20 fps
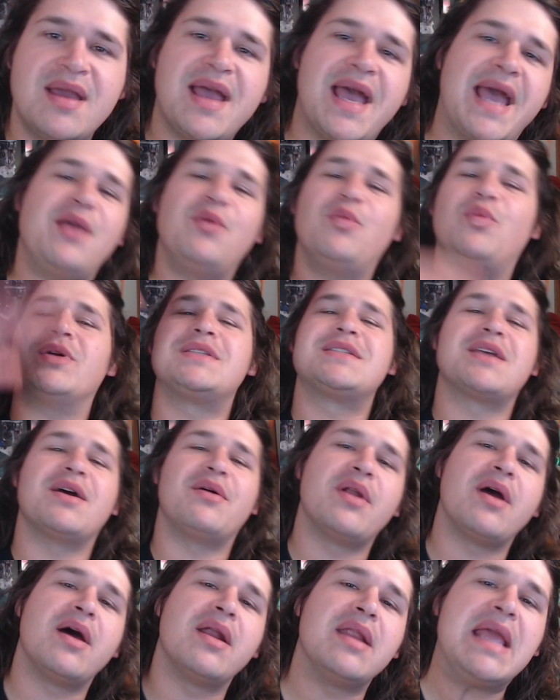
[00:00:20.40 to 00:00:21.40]
Hey, what's
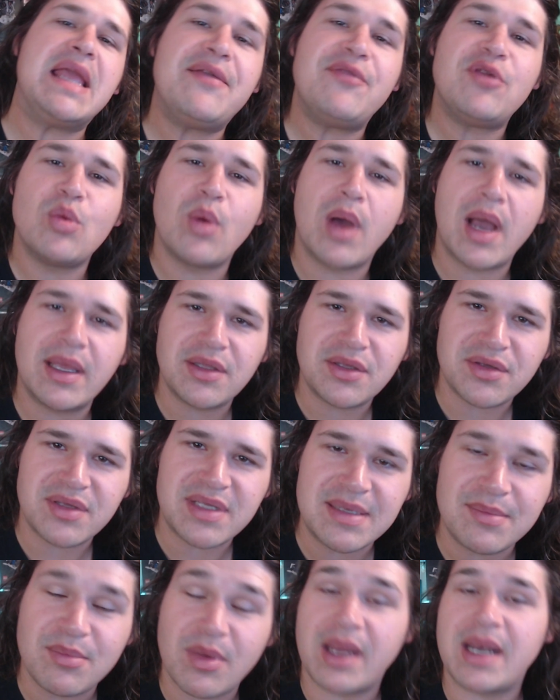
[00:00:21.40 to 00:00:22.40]
going on? If you are new
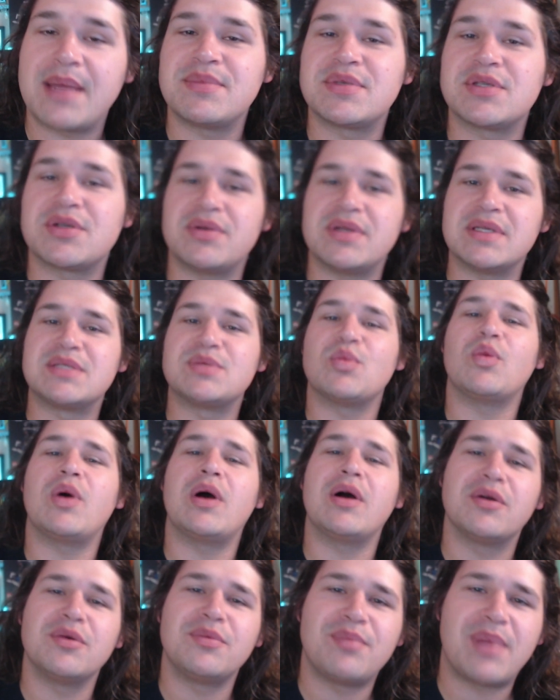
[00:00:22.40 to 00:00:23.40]
here, my name's Chris.
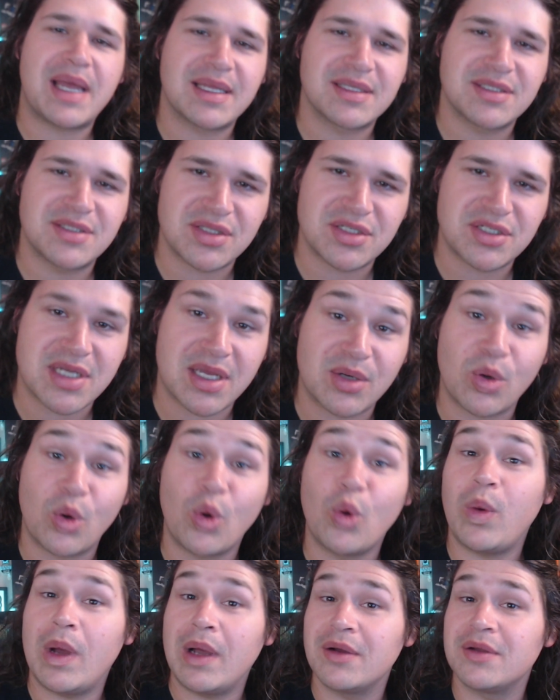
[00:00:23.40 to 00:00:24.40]
Welcome back to the channel or
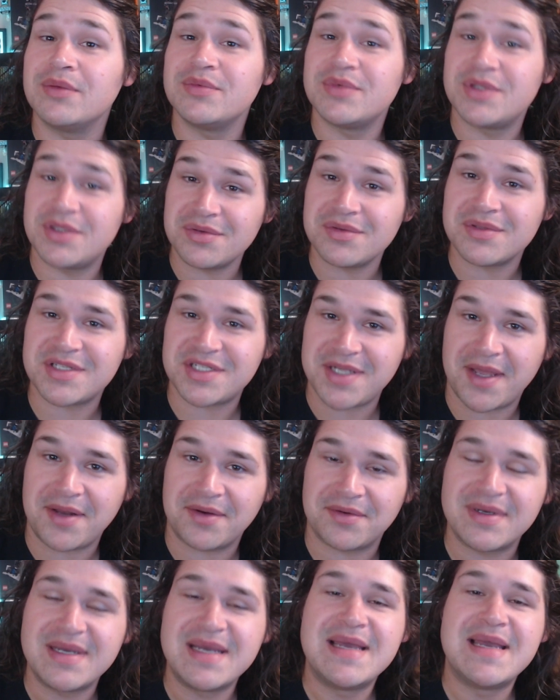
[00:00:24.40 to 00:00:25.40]
welcome to the
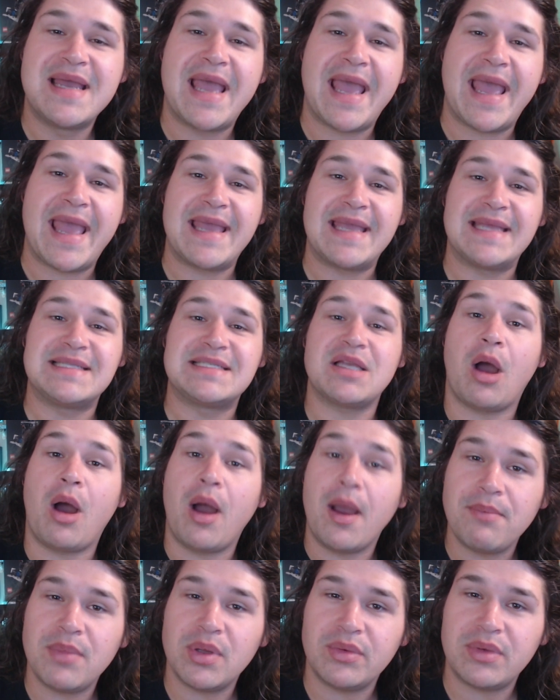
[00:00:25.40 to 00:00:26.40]
channel and
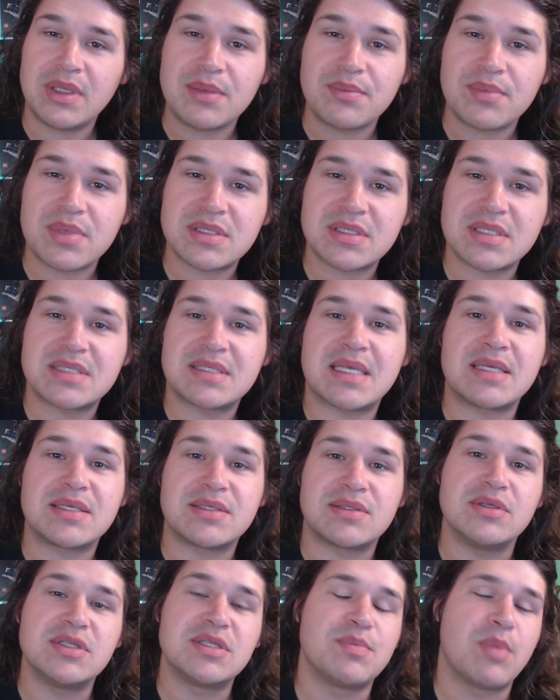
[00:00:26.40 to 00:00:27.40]
I'm building a business that
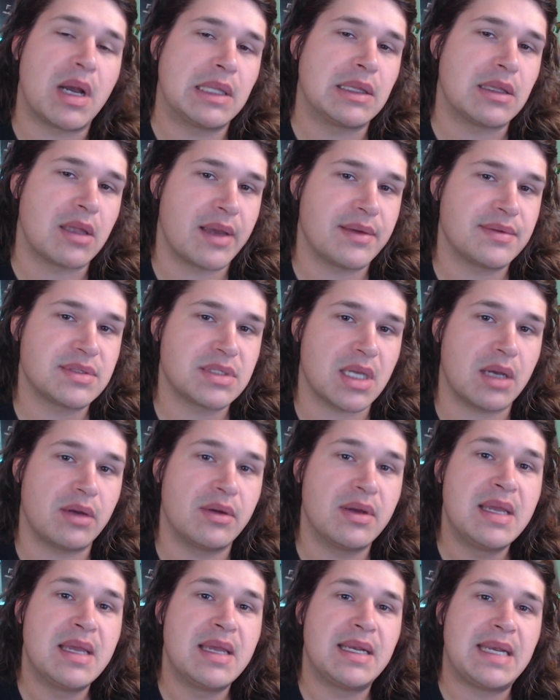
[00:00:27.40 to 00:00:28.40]
suits my lifestyle.
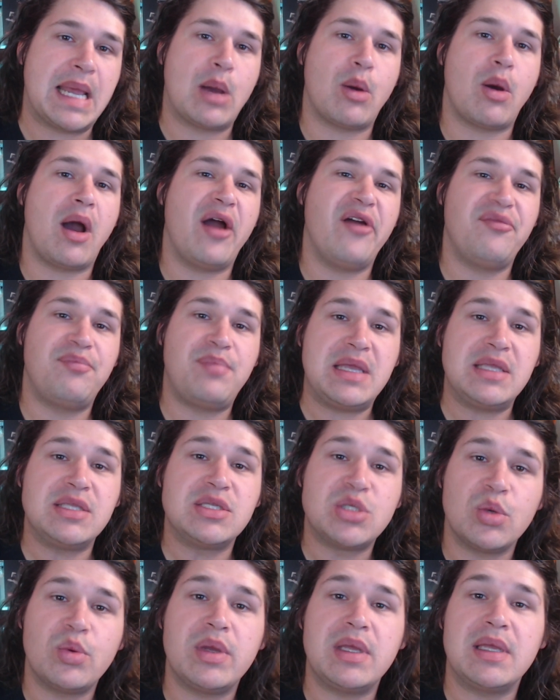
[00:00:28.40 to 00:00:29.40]
Now, I've been
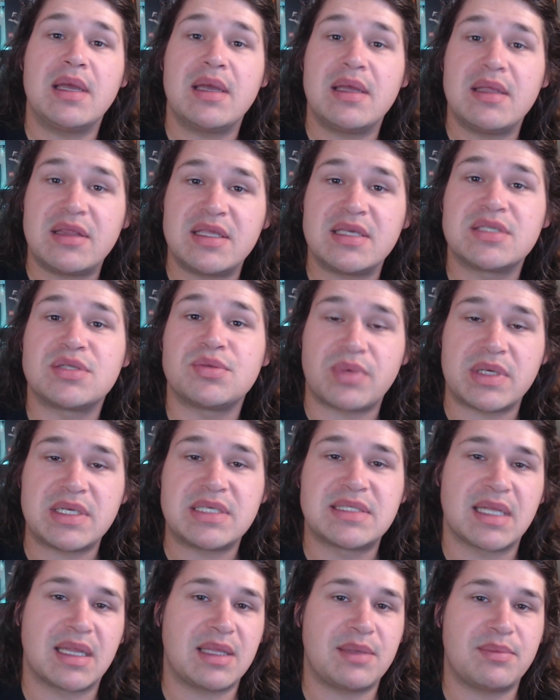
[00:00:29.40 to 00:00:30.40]
doing this
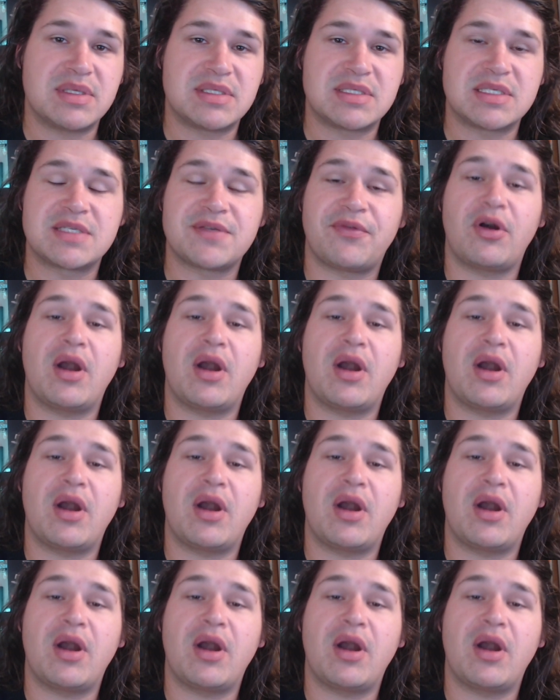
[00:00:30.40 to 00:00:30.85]
reselling business for